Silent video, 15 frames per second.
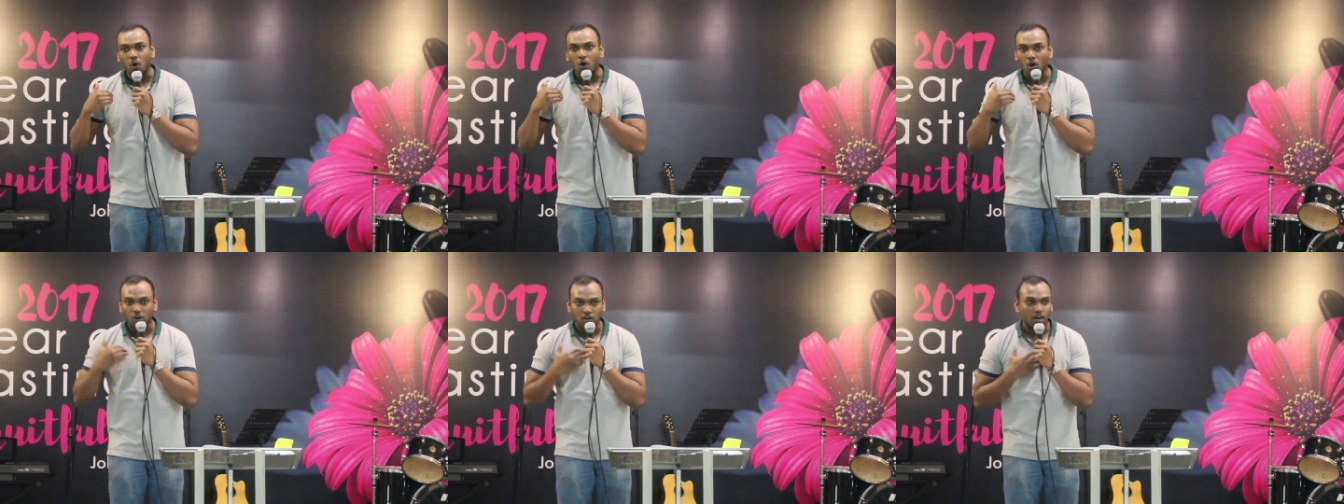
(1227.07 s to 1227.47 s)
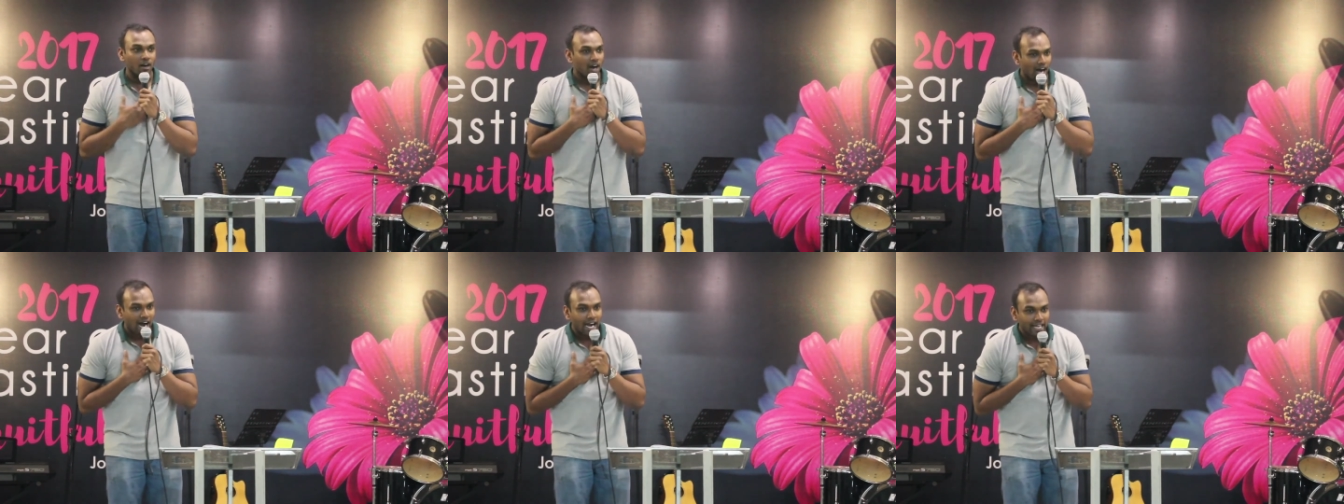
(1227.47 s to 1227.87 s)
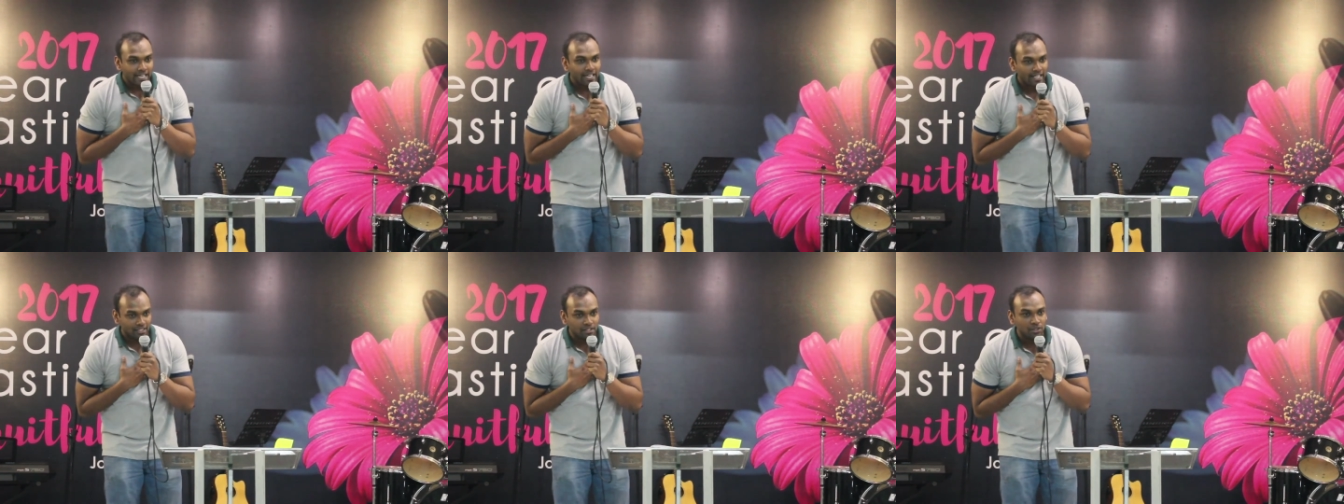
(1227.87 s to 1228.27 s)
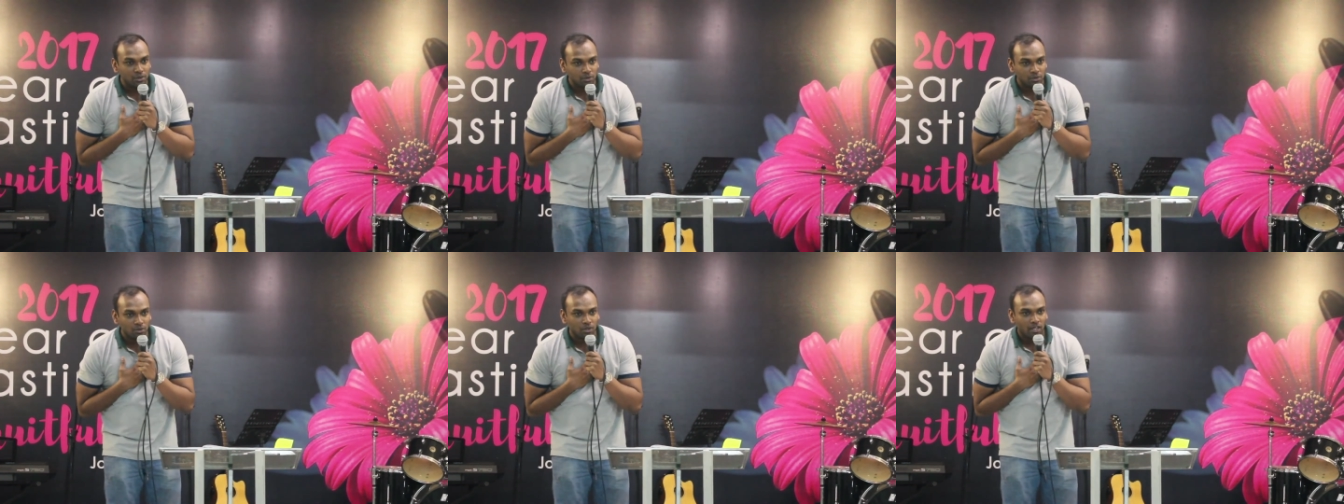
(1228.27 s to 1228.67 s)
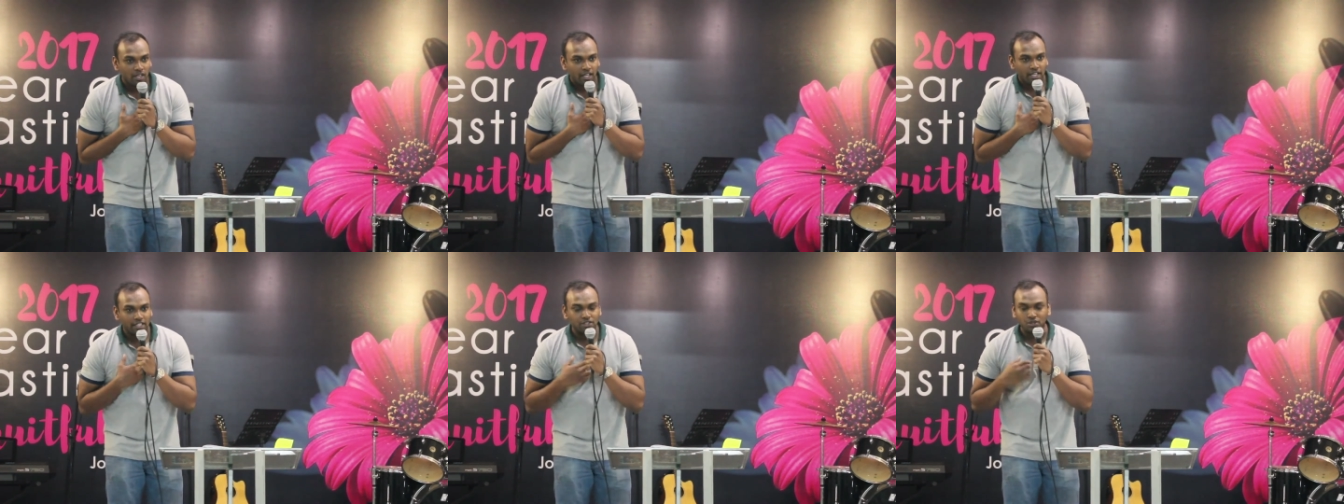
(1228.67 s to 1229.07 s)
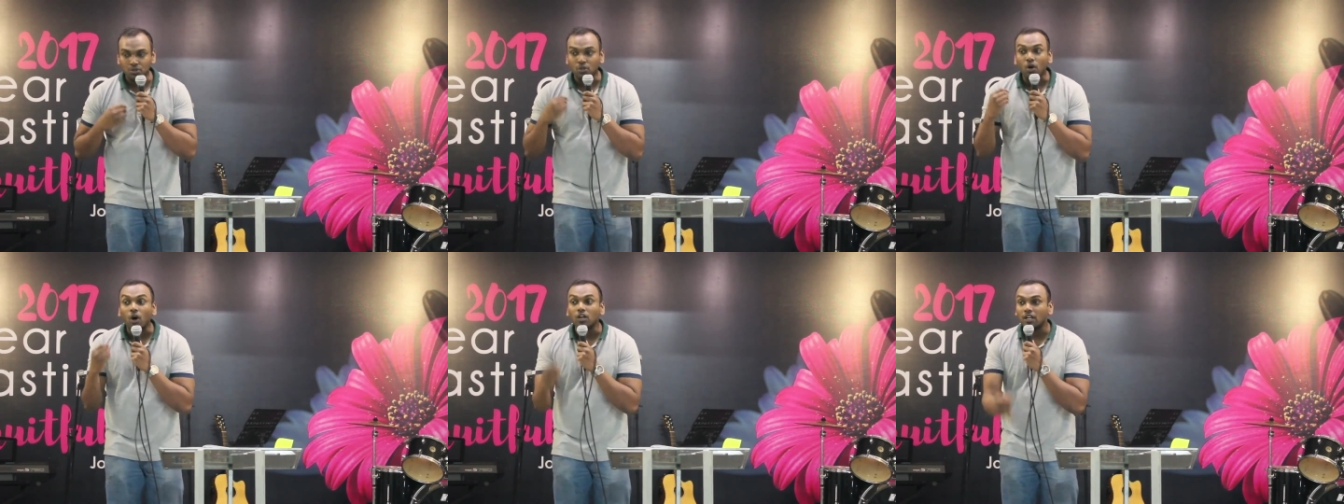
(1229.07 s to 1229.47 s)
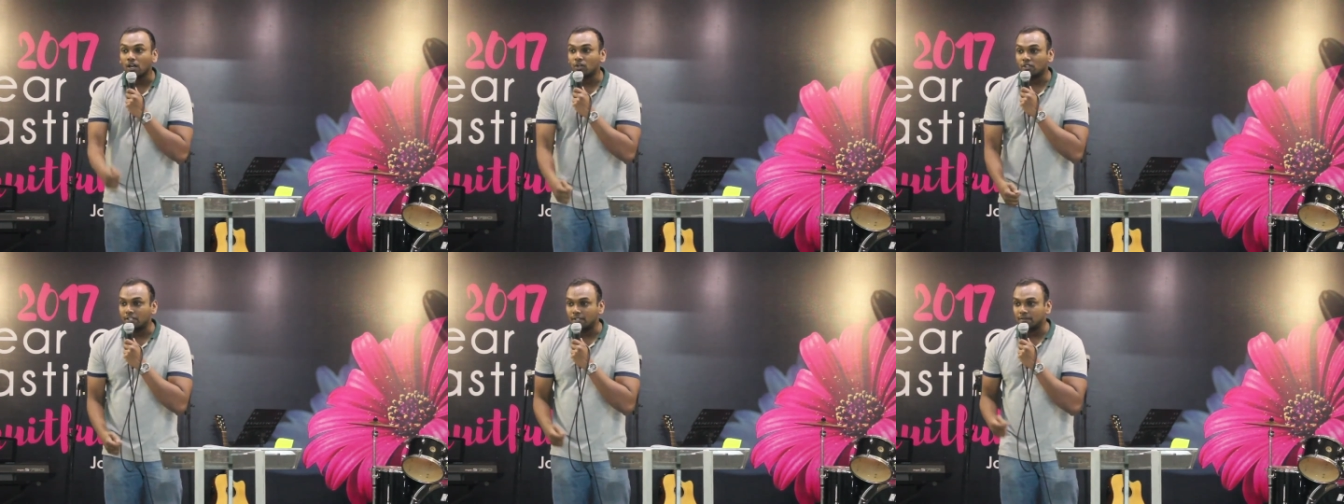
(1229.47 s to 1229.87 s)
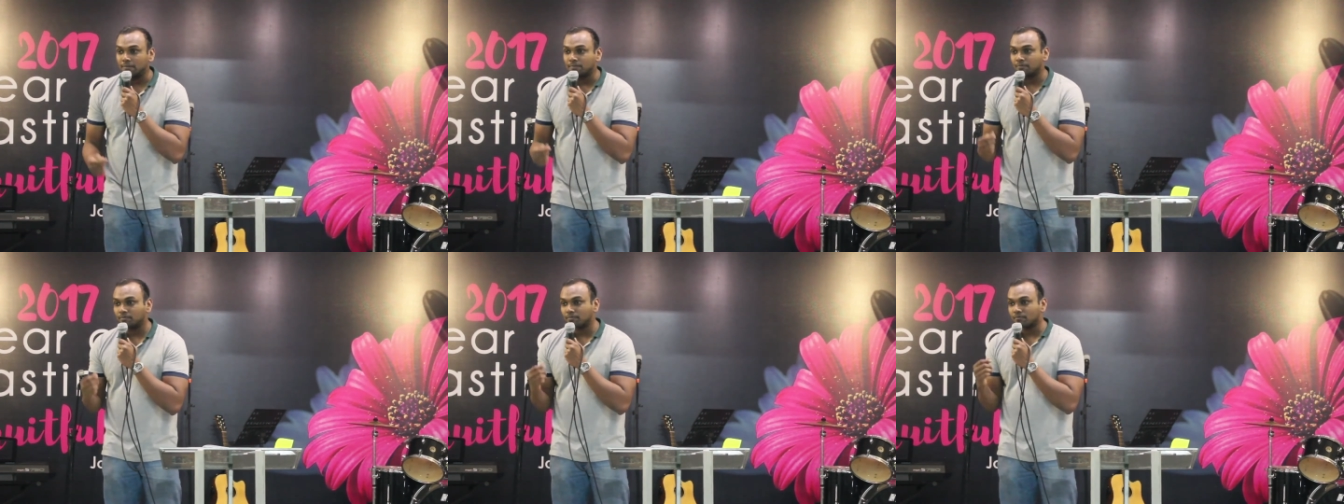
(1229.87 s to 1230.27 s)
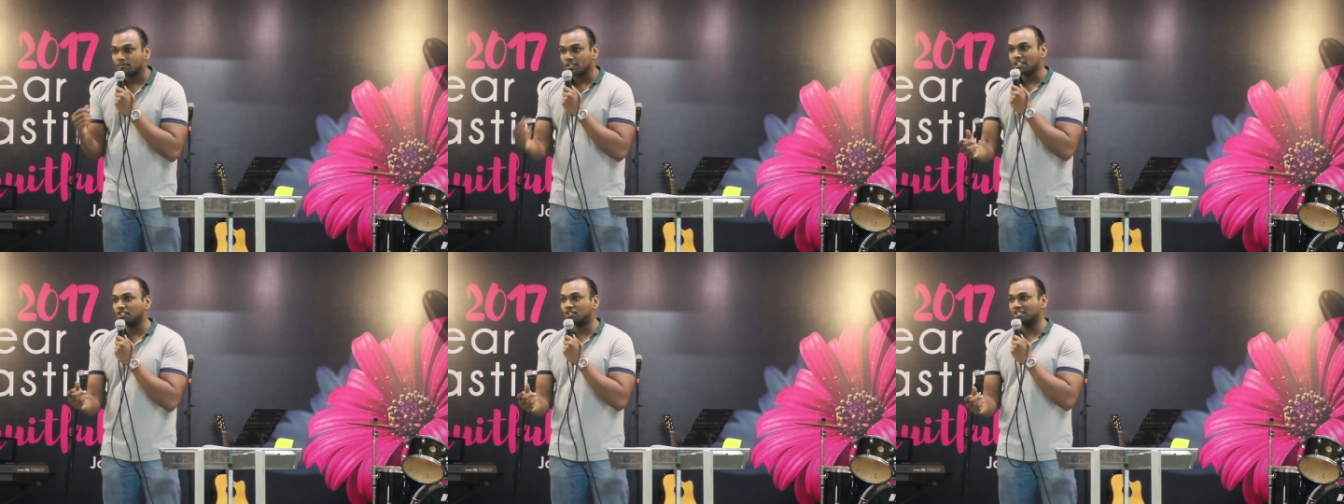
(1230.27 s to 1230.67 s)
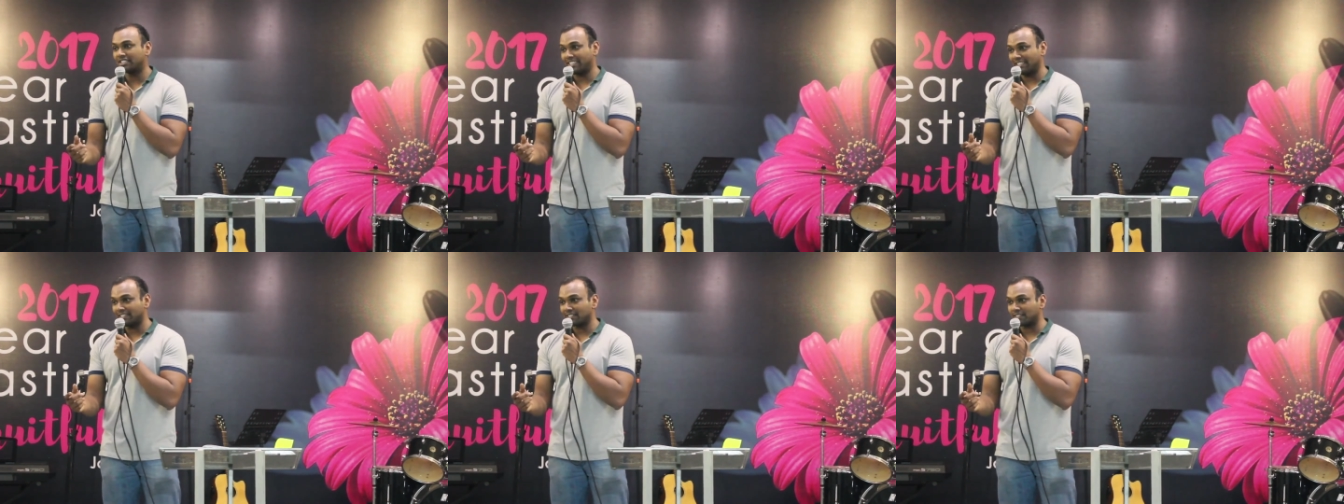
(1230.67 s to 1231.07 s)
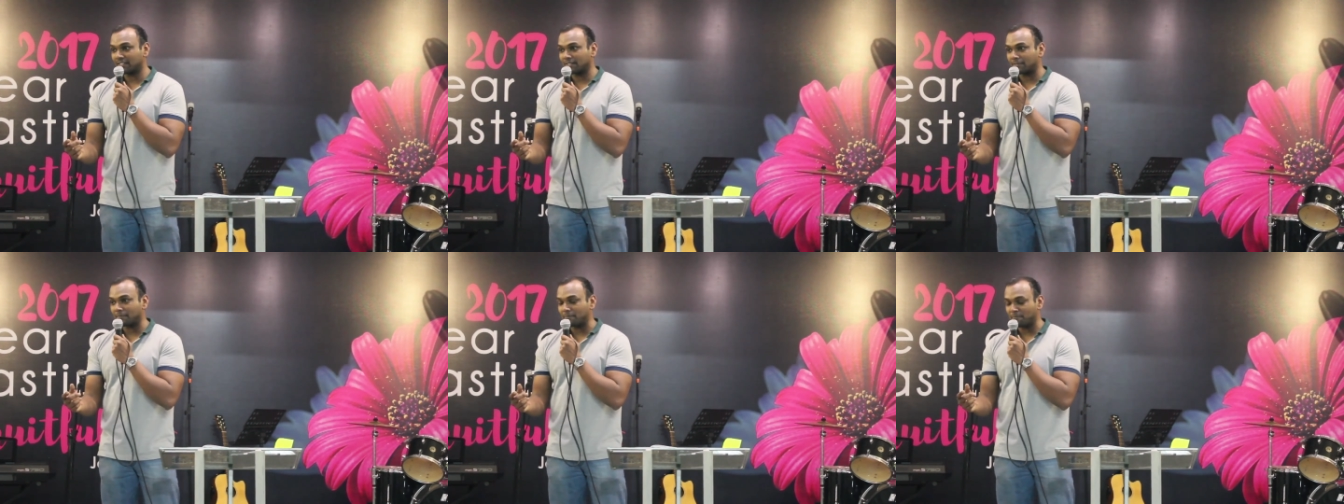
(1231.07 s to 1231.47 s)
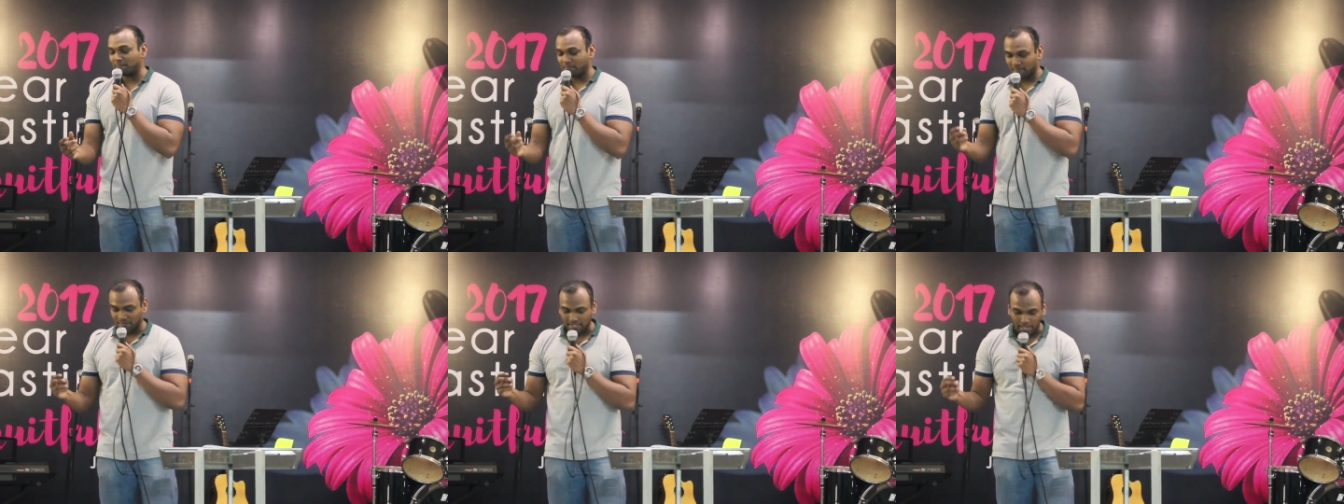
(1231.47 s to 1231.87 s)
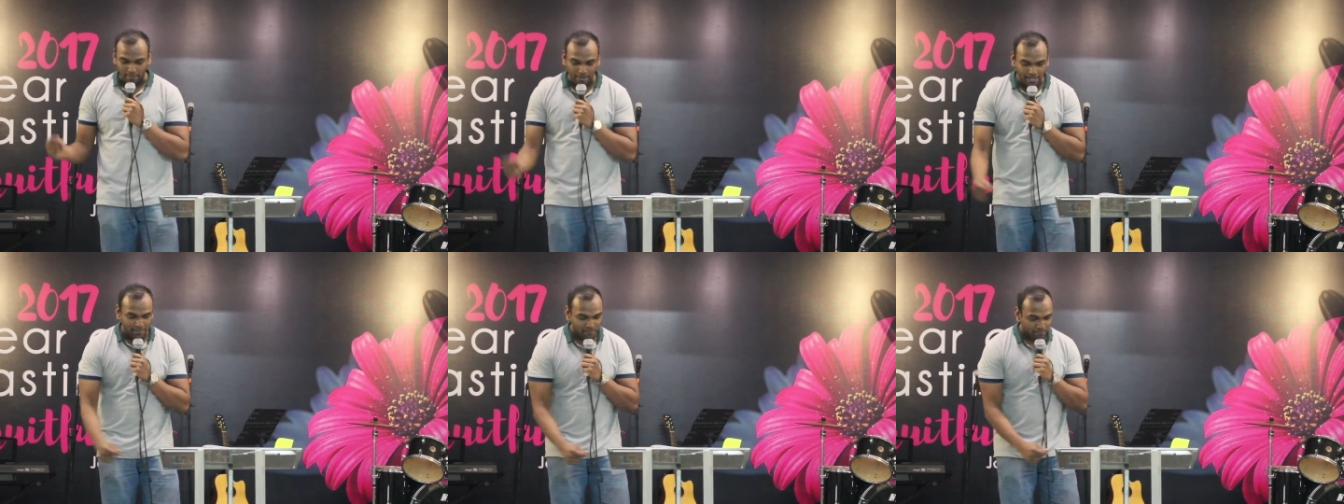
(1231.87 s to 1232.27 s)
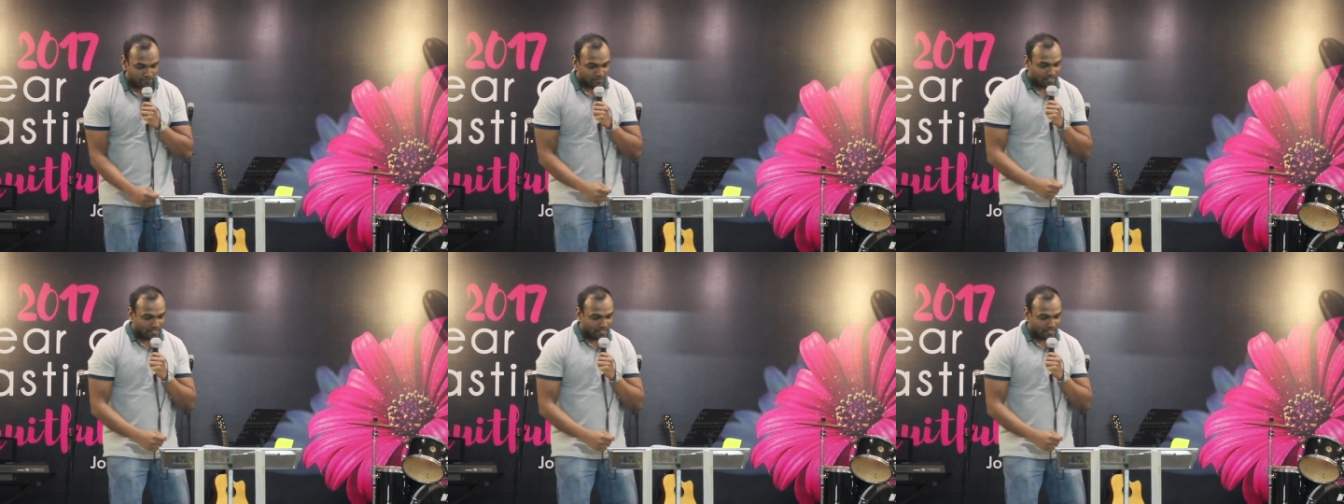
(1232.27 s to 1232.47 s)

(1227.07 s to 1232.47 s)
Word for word: or I can do is to call out Jesus. Amen?